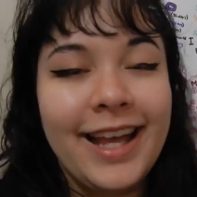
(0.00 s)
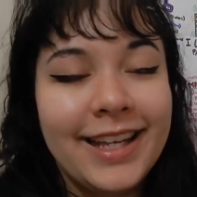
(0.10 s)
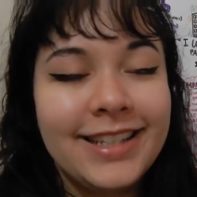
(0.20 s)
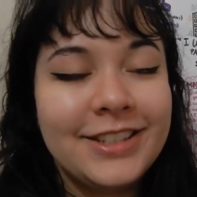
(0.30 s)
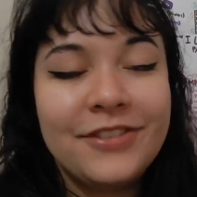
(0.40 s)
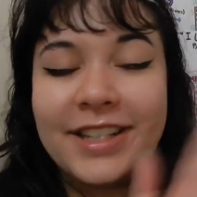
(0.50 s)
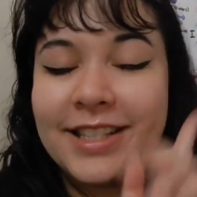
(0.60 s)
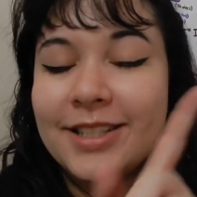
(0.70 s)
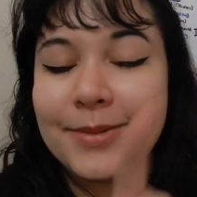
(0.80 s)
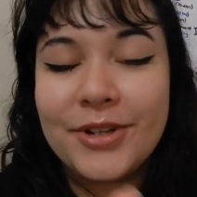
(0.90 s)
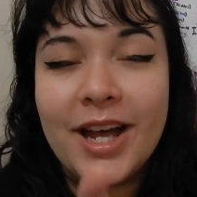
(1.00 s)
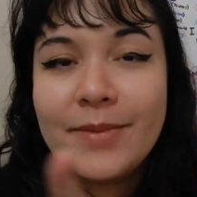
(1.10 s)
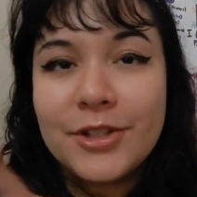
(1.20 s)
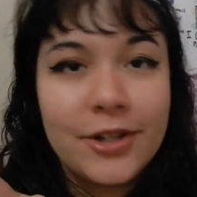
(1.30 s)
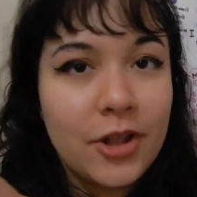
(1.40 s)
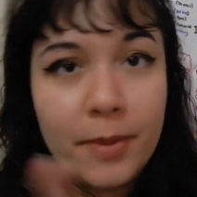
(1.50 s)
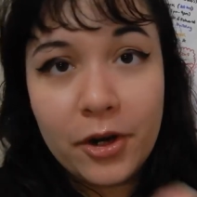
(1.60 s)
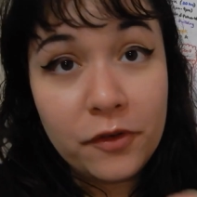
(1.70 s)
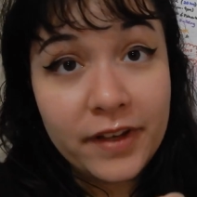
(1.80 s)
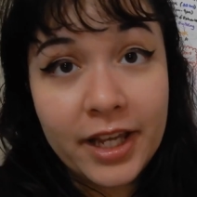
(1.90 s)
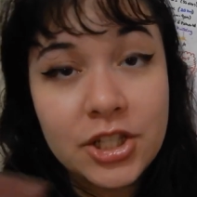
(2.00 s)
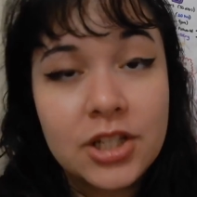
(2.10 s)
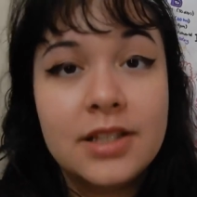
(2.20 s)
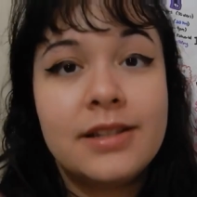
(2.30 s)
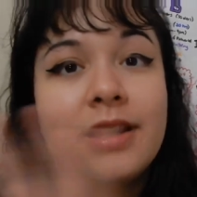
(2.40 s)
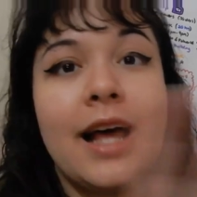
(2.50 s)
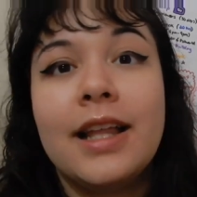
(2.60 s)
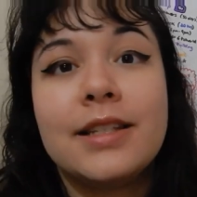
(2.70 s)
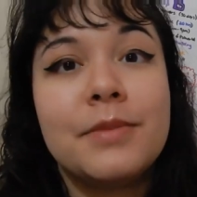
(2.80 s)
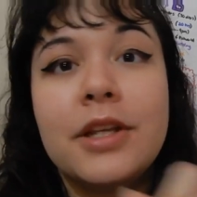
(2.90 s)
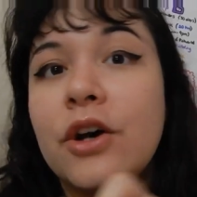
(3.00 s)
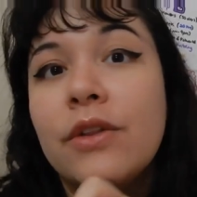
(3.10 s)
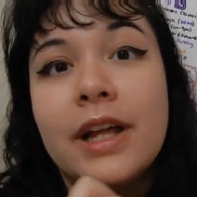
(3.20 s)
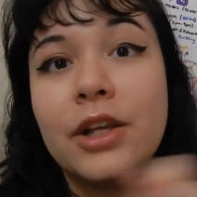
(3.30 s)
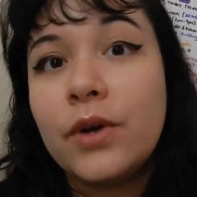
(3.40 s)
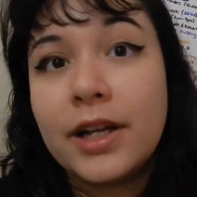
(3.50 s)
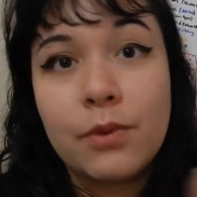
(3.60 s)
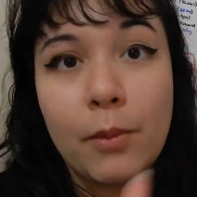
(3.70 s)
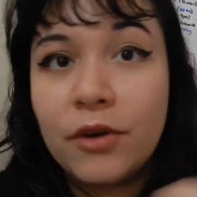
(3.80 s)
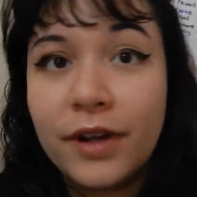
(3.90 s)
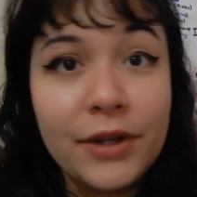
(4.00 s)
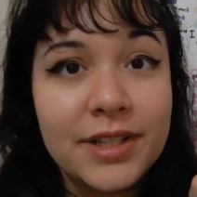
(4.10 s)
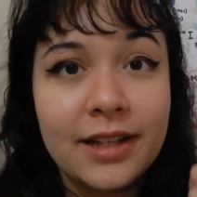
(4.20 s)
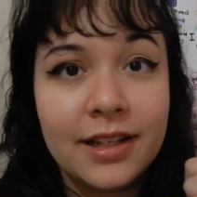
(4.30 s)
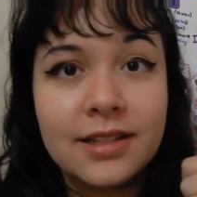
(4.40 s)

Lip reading: and don't forget to subscribe and turn on the bell notifications, and that lets me know that you guys want more videos like